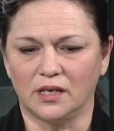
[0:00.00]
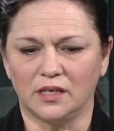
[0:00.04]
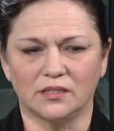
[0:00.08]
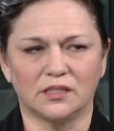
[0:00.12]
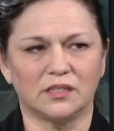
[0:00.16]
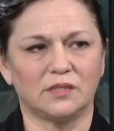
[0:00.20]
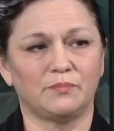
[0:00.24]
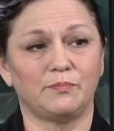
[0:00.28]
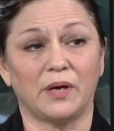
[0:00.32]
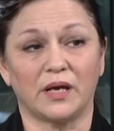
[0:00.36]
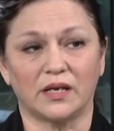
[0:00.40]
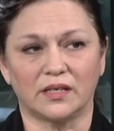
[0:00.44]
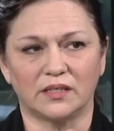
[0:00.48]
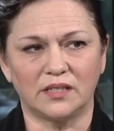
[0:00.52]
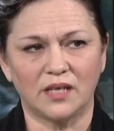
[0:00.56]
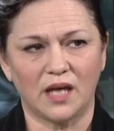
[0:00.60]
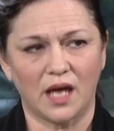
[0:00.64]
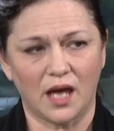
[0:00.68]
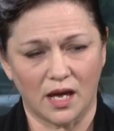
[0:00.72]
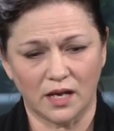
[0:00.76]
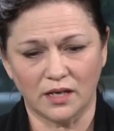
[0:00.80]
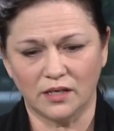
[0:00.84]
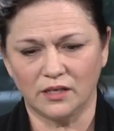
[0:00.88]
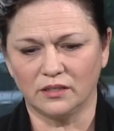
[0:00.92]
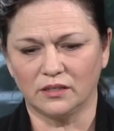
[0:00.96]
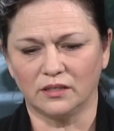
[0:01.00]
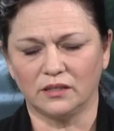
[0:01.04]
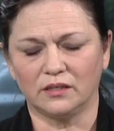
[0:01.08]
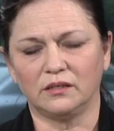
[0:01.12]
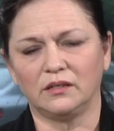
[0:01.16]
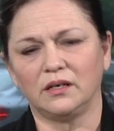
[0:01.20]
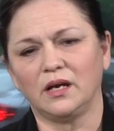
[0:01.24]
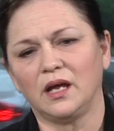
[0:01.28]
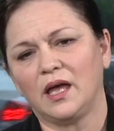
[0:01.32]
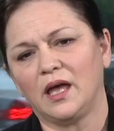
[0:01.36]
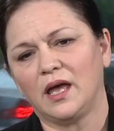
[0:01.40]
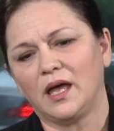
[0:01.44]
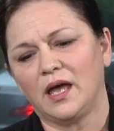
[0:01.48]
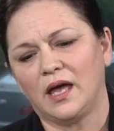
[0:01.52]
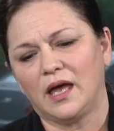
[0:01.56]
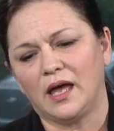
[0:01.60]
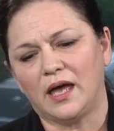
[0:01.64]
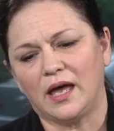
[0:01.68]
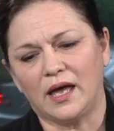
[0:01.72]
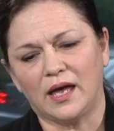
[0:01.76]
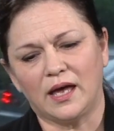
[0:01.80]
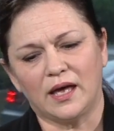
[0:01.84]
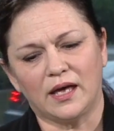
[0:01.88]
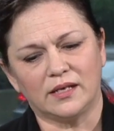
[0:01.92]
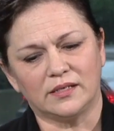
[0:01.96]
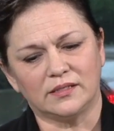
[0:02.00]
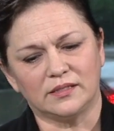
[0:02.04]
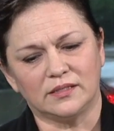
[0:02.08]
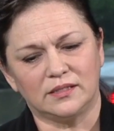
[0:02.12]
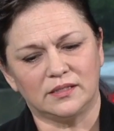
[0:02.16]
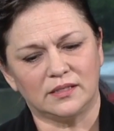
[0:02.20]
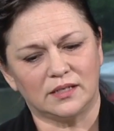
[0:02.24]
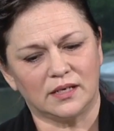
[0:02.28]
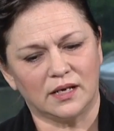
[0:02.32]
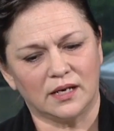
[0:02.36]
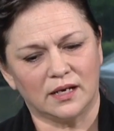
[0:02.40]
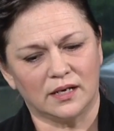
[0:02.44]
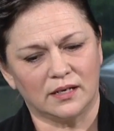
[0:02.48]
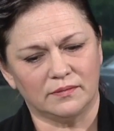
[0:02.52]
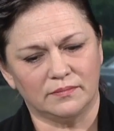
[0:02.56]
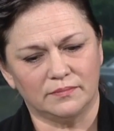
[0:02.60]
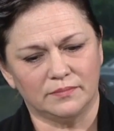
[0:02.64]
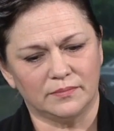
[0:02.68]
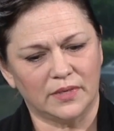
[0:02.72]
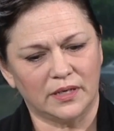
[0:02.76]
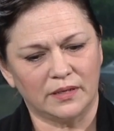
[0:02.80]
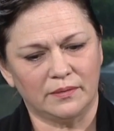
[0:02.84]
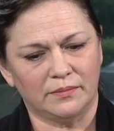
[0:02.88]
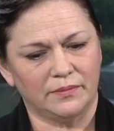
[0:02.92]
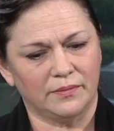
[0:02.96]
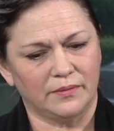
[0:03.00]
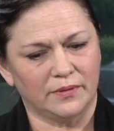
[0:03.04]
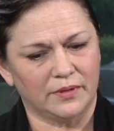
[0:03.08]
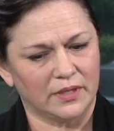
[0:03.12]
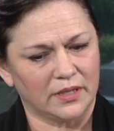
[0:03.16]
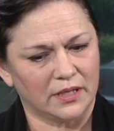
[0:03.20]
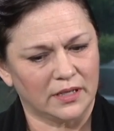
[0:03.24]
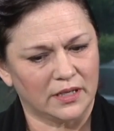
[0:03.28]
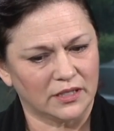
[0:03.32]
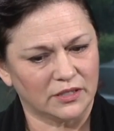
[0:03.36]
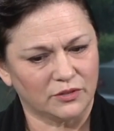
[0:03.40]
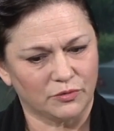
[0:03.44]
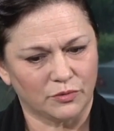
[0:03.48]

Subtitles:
is spectacular. And I mean,